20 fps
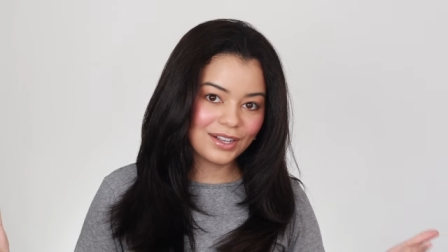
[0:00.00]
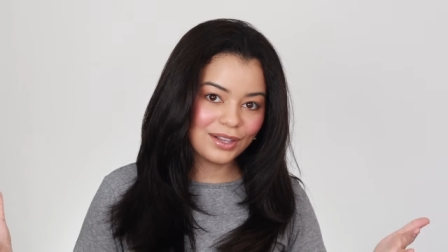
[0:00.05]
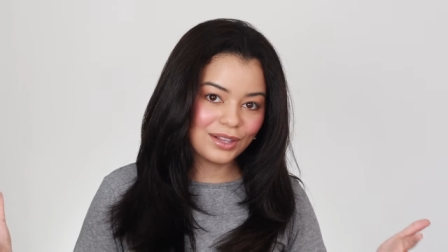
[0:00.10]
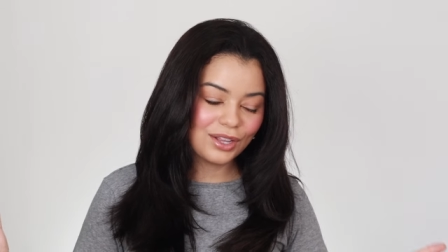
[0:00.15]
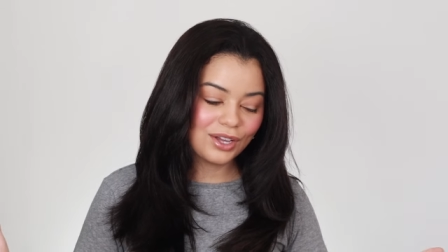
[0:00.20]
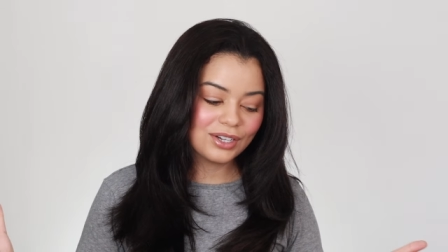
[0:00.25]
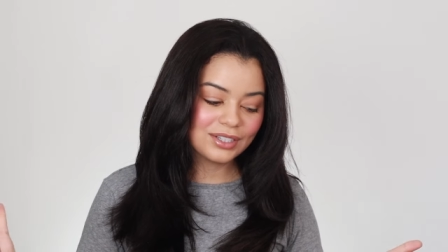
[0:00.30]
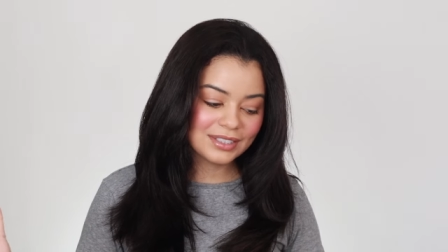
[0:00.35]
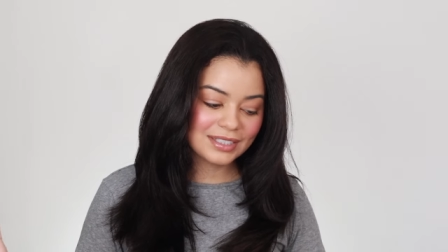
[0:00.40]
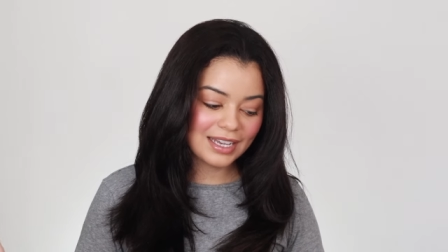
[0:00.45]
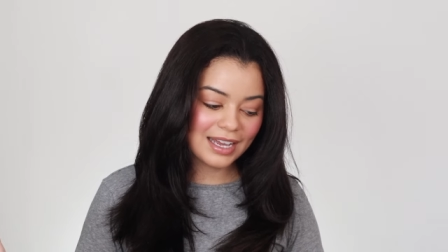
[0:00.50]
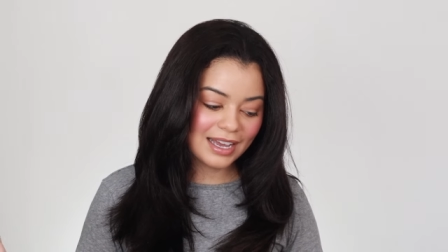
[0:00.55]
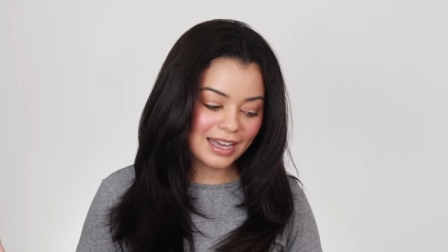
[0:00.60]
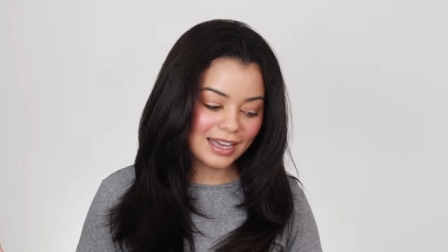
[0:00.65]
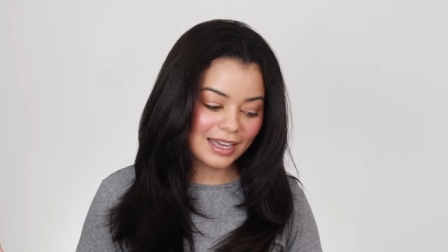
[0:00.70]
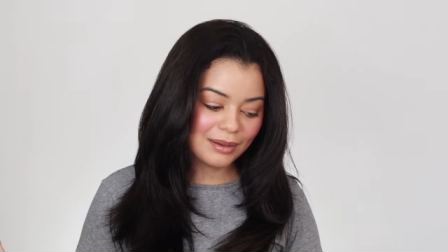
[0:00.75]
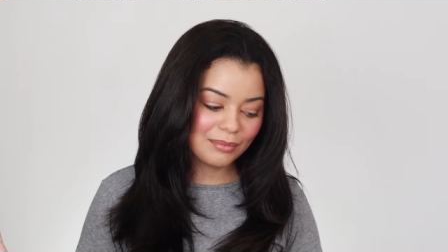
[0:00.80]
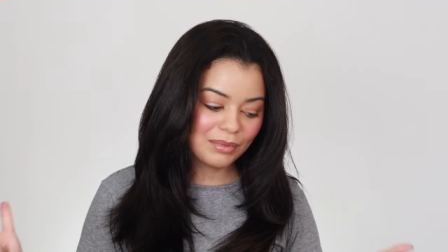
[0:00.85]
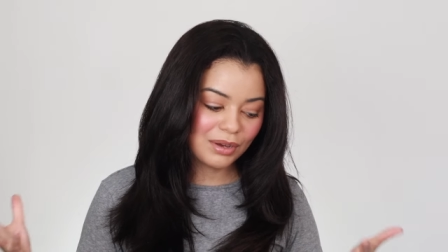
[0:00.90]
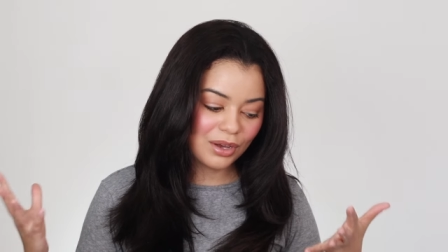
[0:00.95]
a long
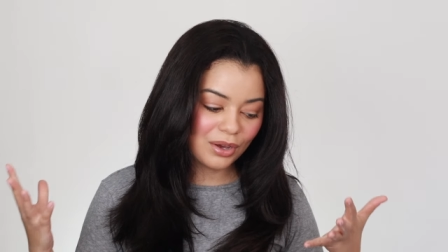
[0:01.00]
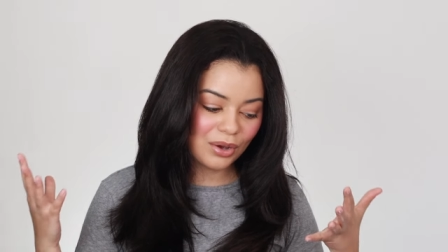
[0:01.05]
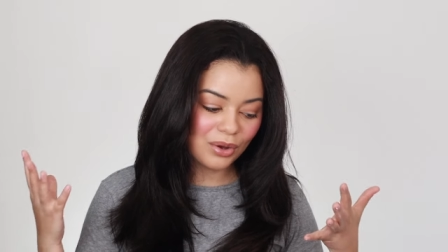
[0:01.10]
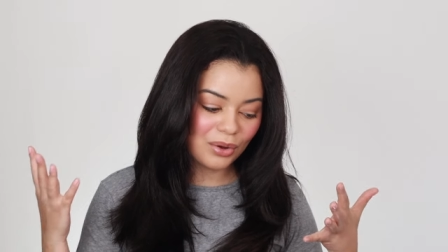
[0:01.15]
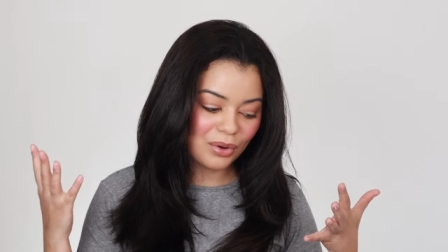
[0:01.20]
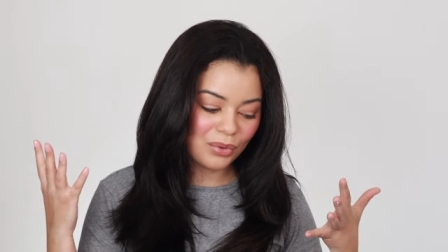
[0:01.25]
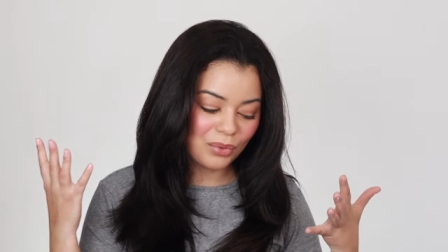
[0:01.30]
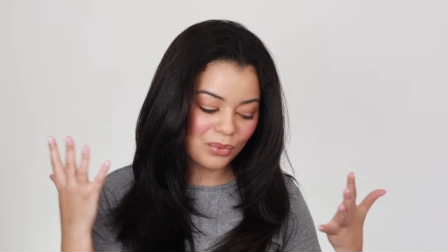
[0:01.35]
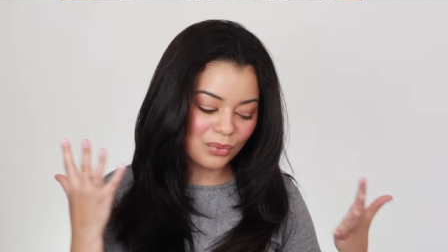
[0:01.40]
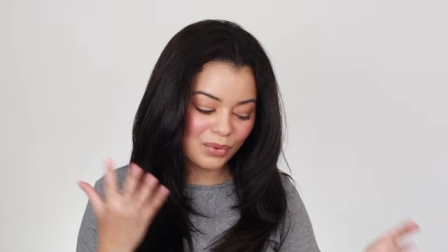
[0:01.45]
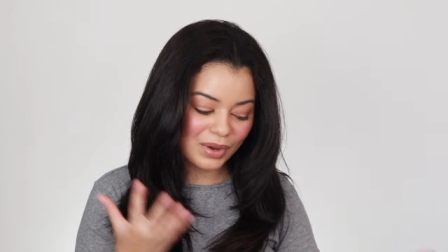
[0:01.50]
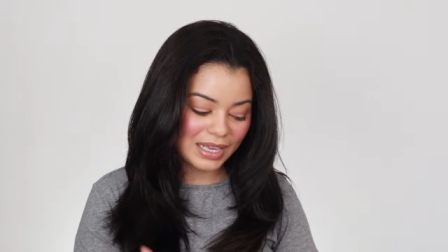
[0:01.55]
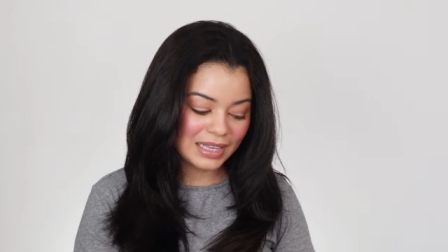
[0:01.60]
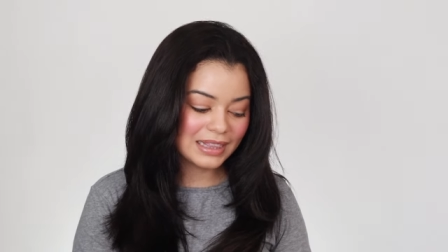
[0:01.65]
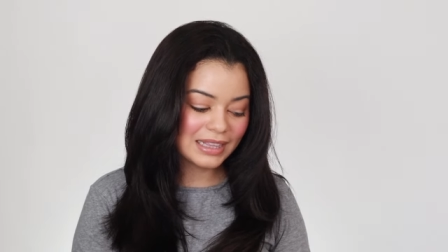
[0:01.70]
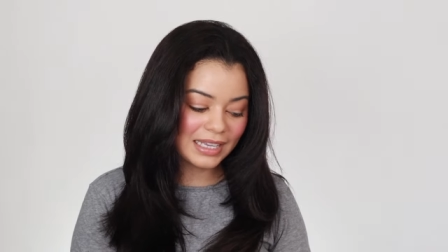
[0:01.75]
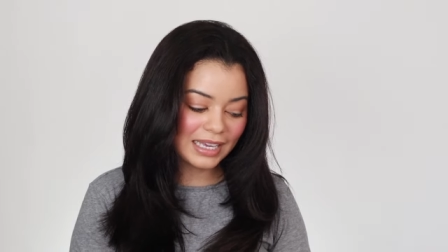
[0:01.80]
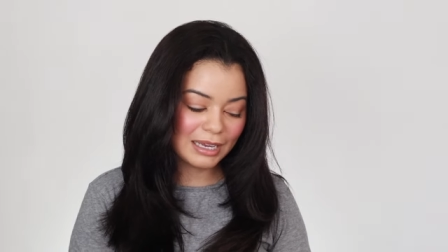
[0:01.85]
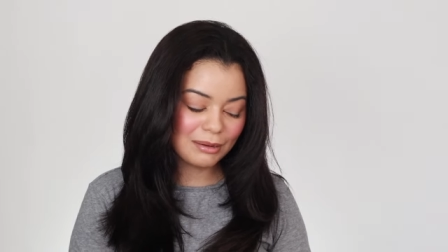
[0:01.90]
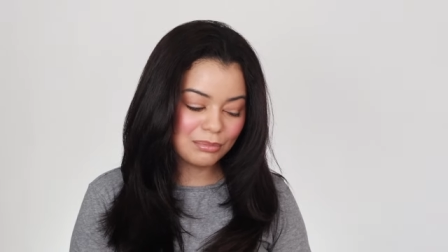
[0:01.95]
time with
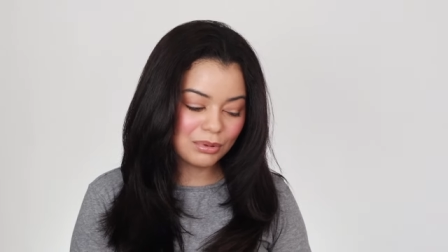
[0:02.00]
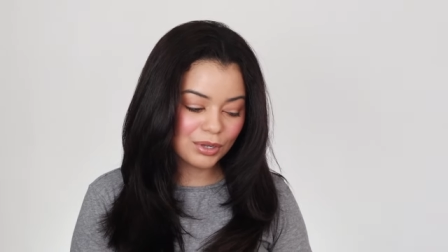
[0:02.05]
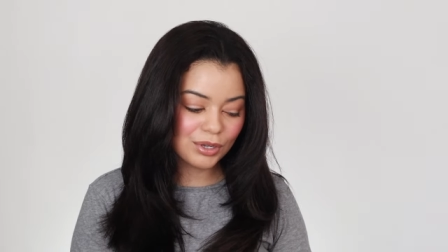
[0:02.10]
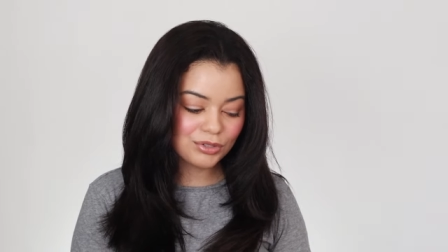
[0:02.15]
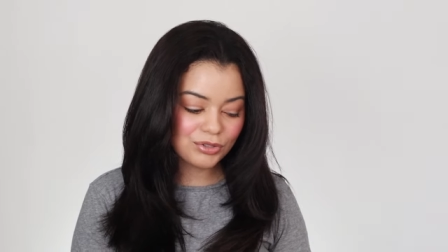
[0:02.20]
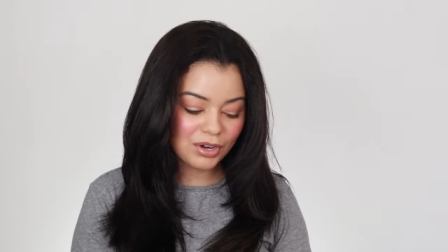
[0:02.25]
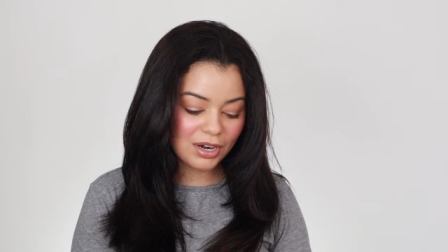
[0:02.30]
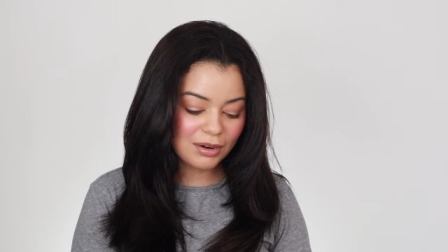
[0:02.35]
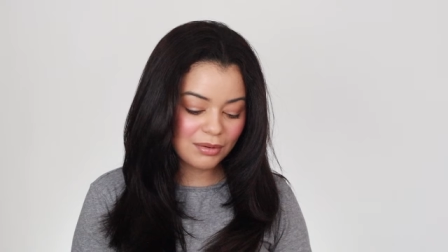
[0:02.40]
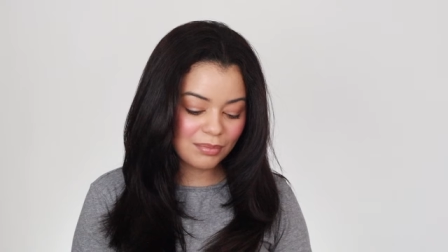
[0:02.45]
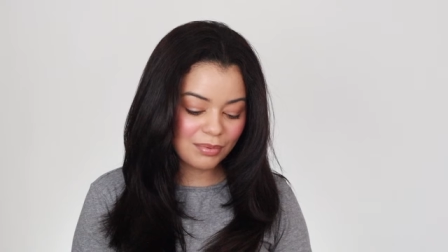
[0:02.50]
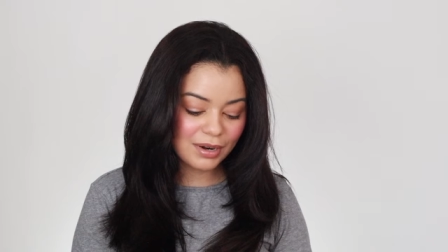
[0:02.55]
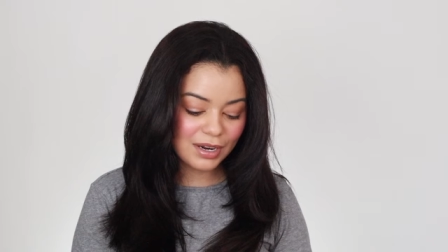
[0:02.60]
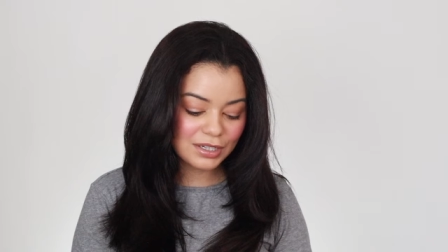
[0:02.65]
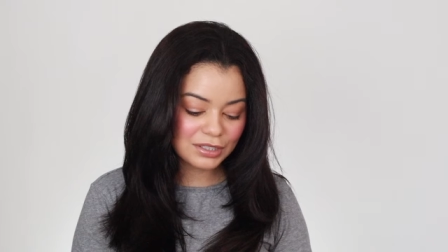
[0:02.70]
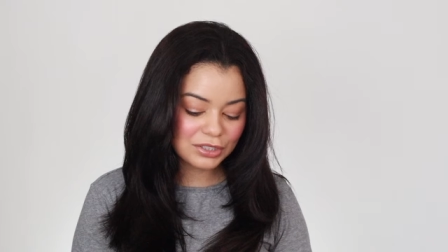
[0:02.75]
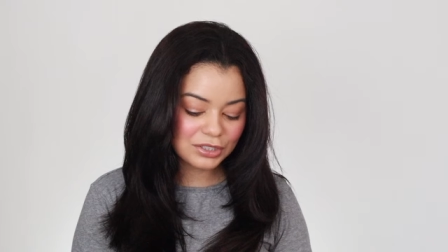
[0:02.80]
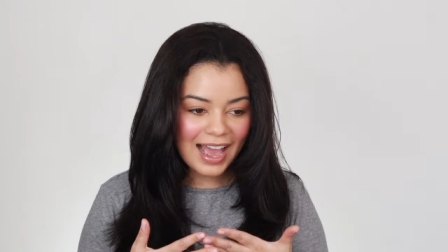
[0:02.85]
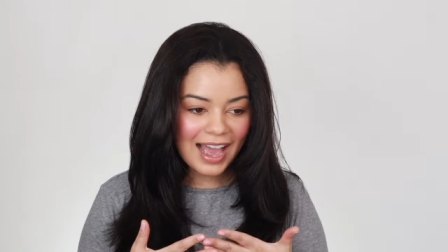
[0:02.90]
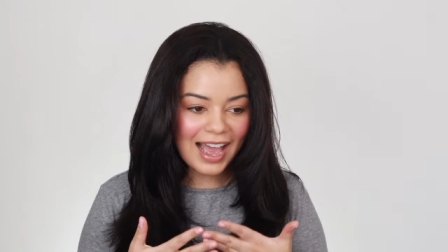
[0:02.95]
a blow dryer
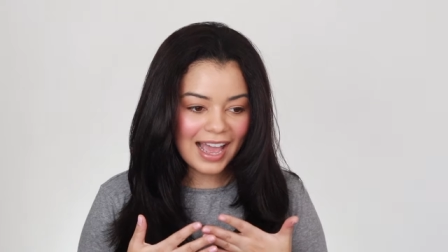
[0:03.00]
brush.